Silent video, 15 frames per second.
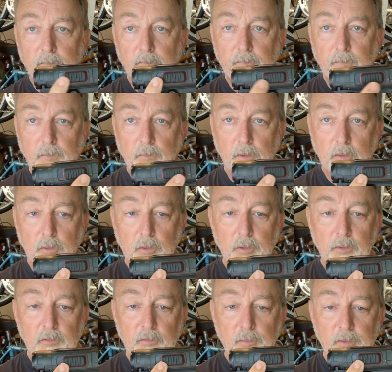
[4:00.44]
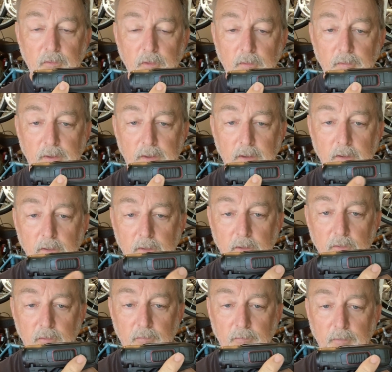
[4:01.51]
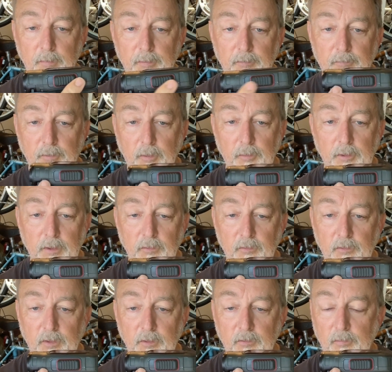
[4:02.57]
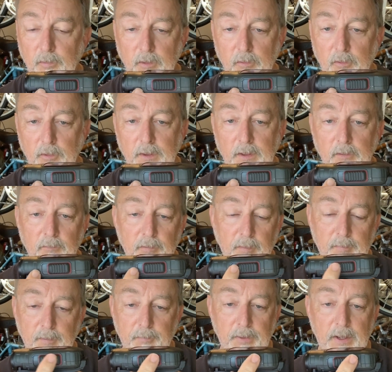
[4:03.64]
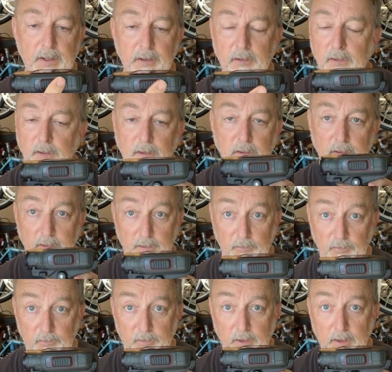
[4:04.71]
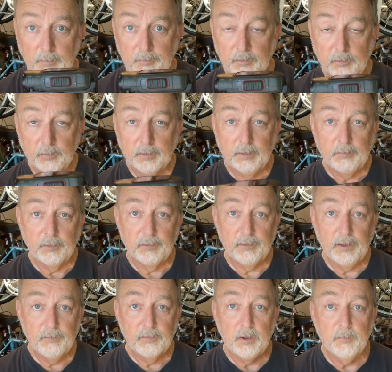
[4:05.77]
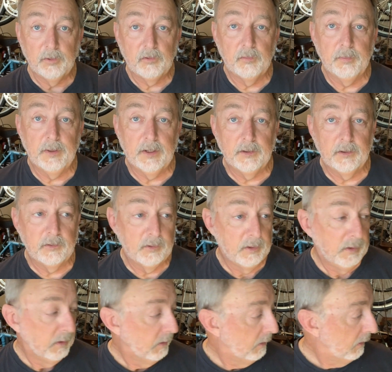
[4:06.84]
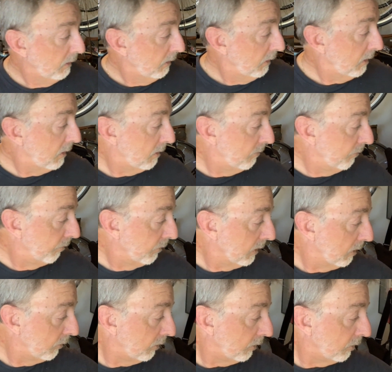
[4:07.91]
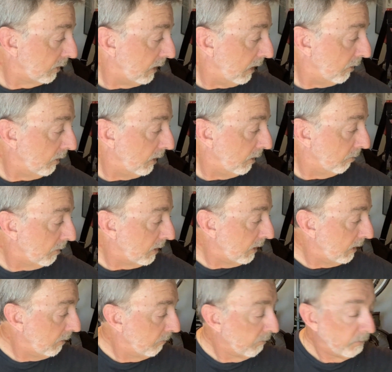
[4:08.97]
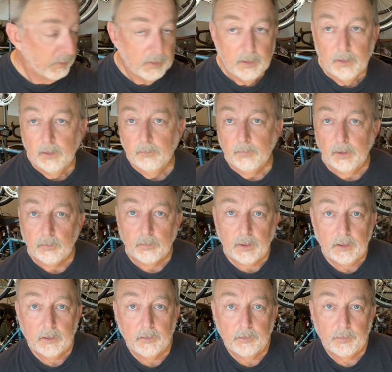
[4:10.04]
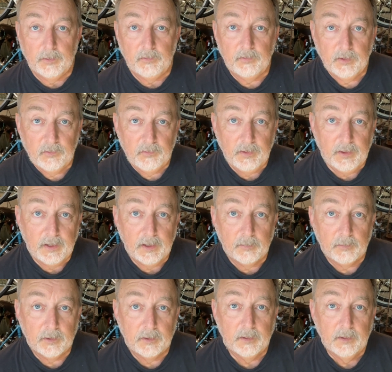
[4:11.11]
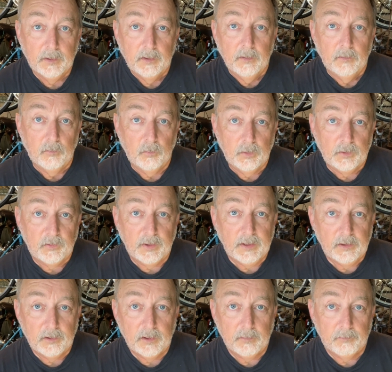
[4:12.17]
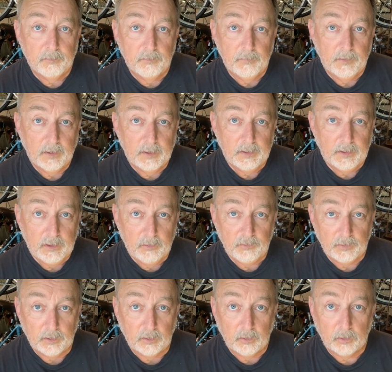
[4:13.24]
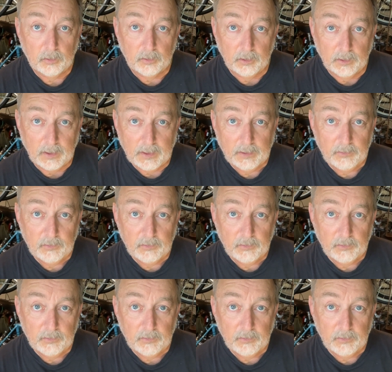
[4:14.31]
record switch over here. You just flip it forward, it starts recording, flip it back, it stops. You don't really have to think very much about it. I was also carrying my Rilo 360 camera, which I ended up not using a whole lot,